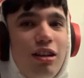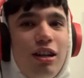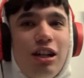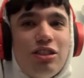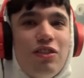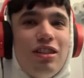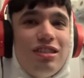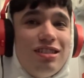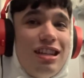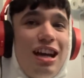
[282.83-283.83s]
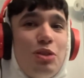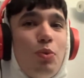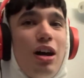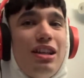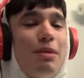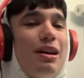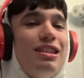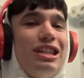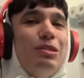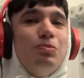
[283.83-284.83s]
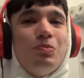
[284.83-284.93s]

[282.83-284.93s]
I don't understand why they made it.